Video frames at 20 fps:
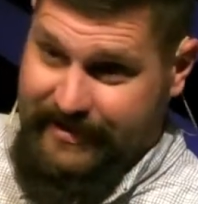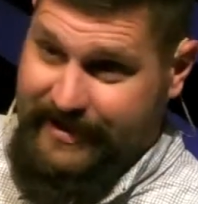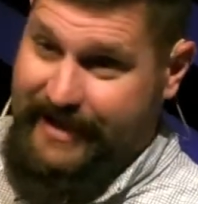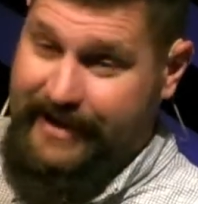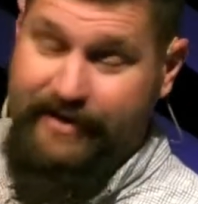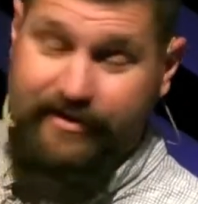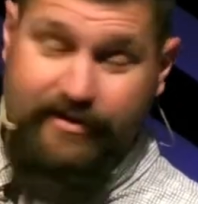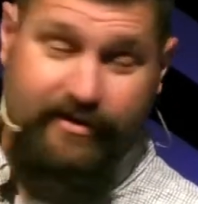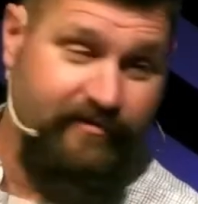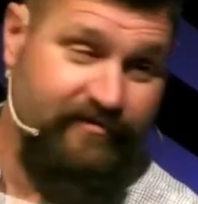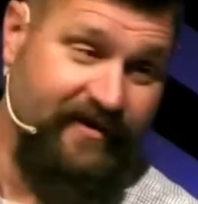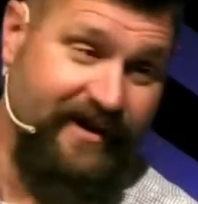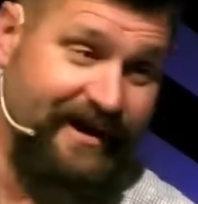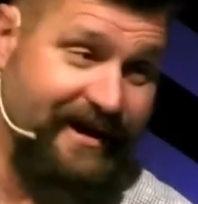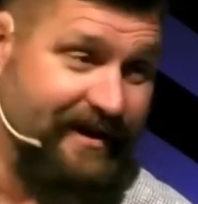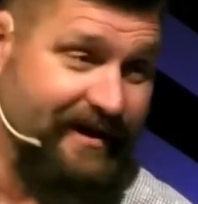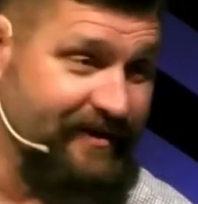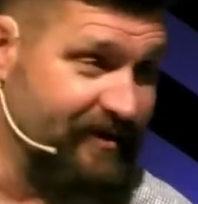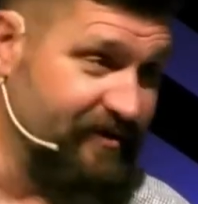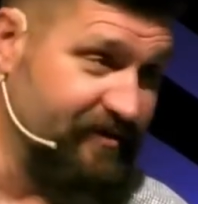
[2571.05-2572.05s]
I don't know if I
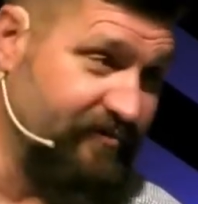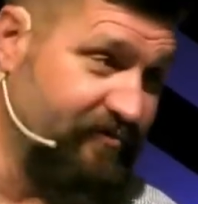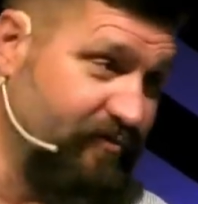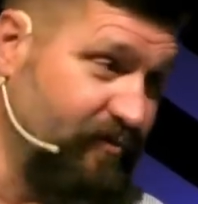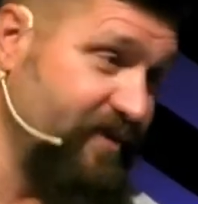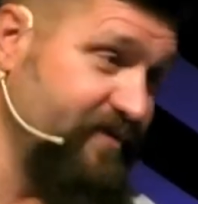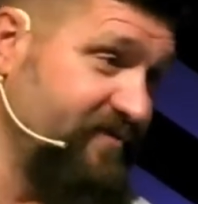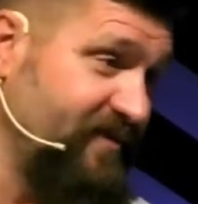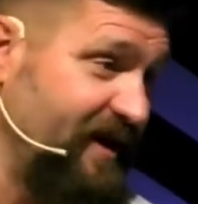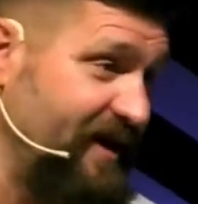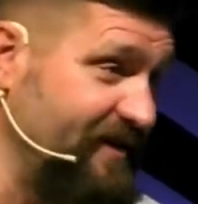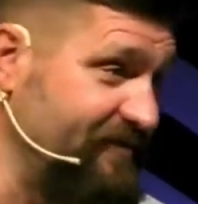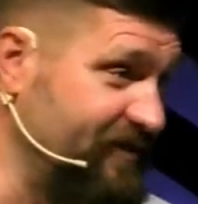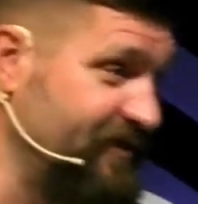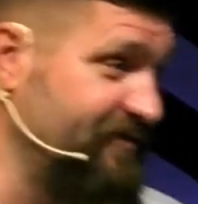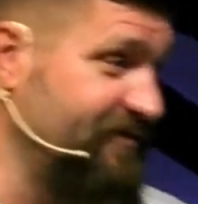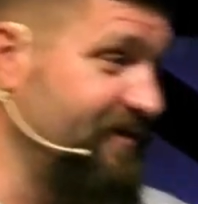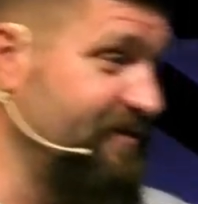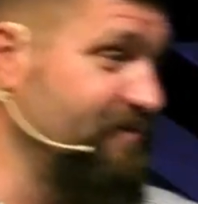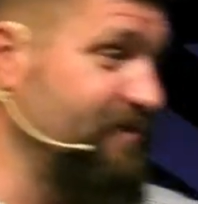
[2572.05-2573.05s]
got another 45
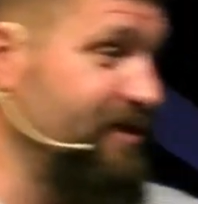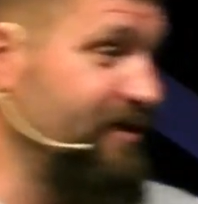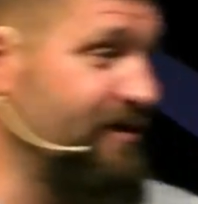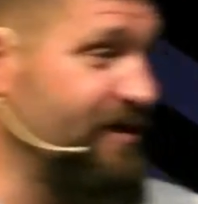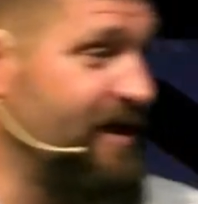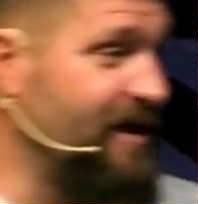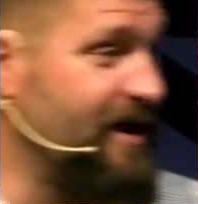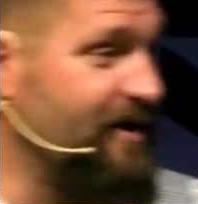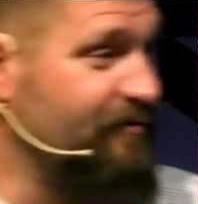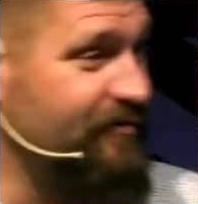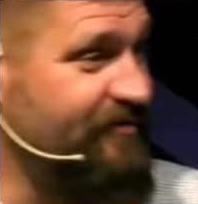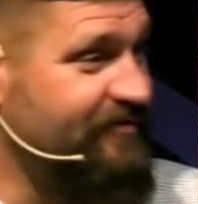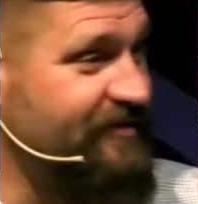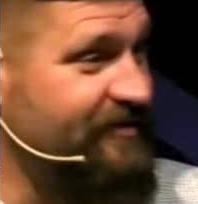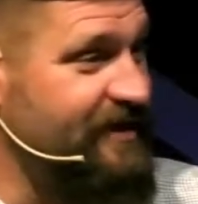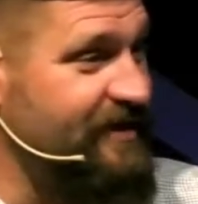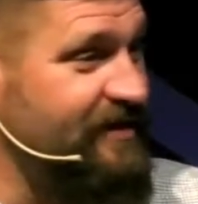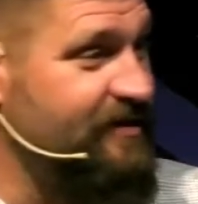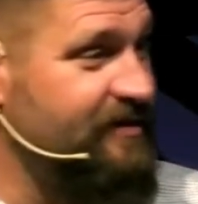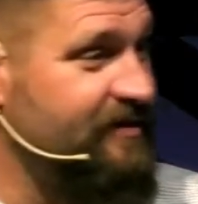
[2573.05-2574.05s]
years in me or not. We'll
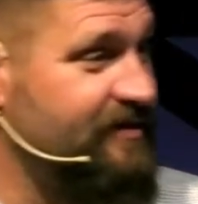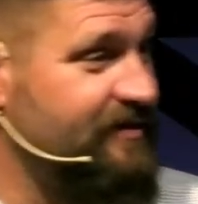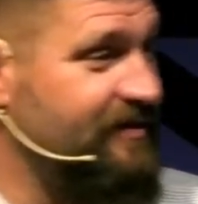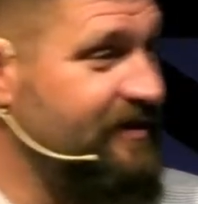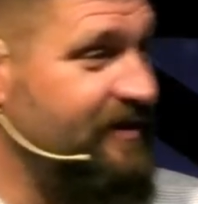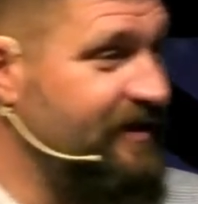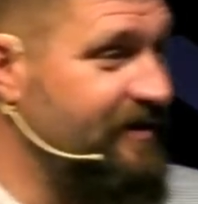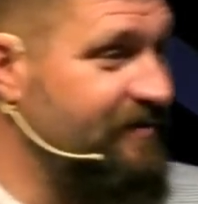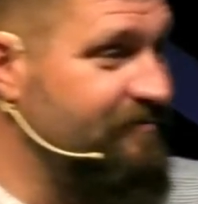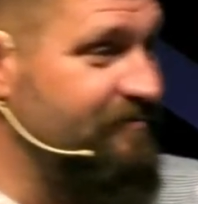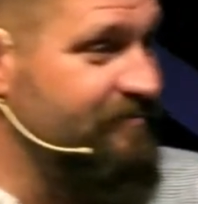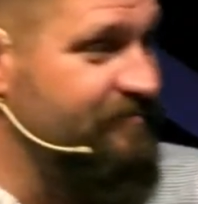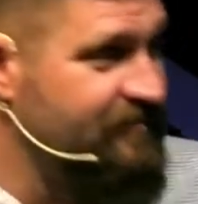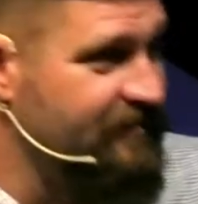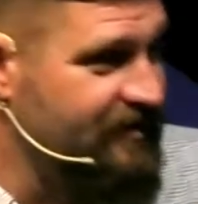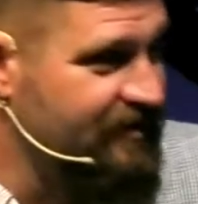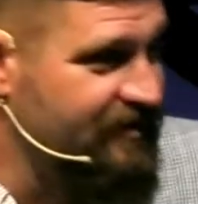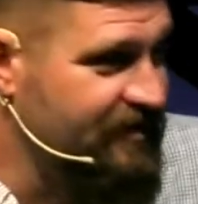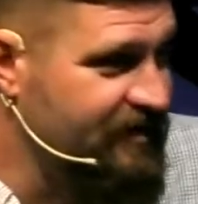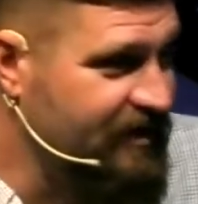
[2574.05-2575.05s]
see. Um,
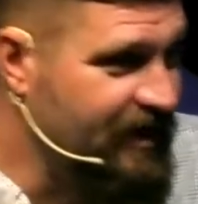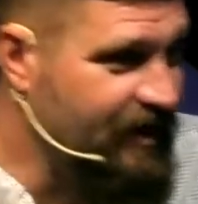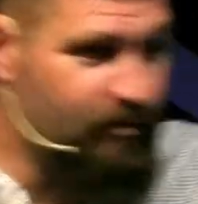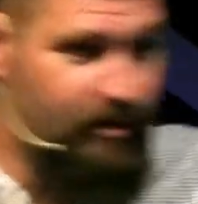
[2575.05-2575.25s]
I